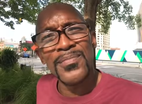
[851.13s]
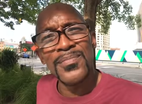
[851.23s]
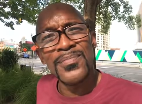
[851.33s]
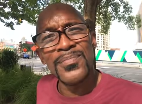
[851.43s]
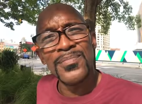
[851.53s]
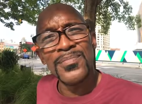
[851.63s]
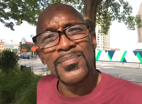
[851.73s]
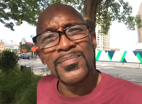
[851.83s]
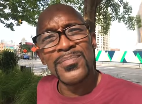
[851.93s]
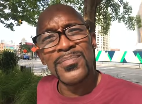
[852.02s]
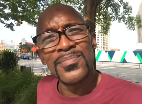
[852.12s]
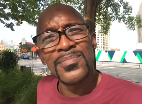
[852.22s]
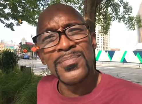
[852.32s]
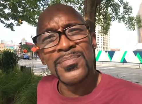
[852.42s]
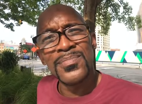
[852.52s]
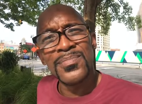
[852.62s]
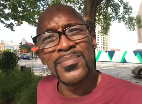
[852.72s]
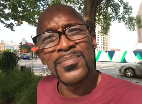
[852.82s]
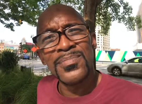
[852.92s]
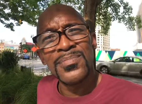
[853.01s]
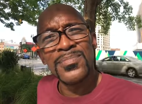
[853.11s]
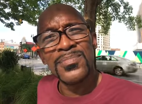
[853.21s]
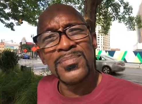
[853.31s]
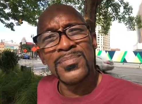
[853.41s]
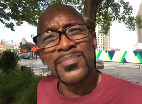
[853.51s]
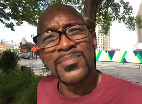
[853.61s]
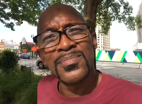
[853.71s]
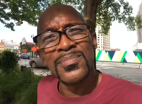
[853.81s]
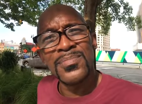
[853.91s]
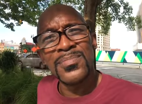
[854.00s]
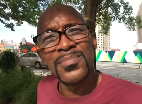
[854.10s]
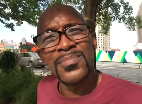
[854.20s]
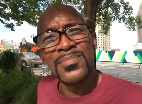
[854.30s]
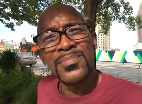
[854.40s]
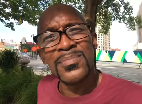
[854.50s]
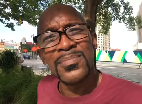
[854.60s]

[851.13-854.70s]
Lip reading: [no speech]